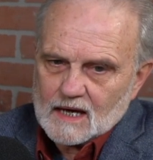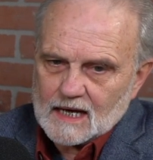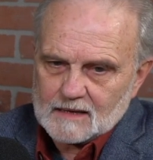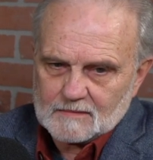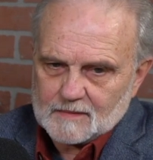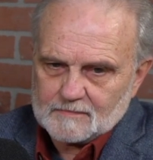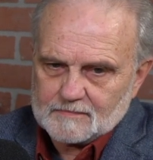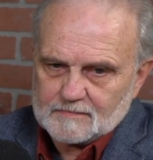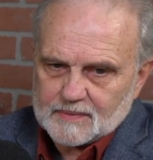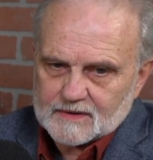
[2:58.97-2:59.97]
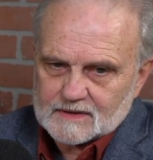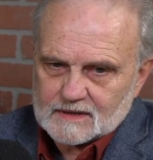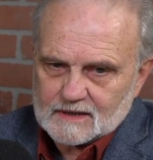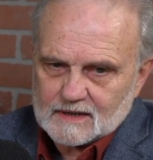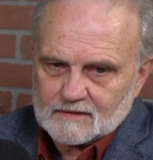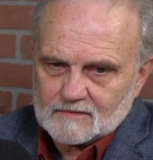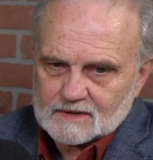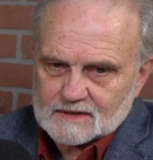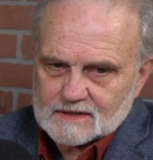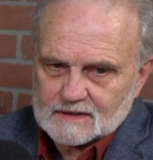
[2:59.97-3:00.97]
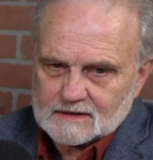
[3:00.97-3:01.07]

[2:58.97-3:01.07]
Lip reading: I'm a person that was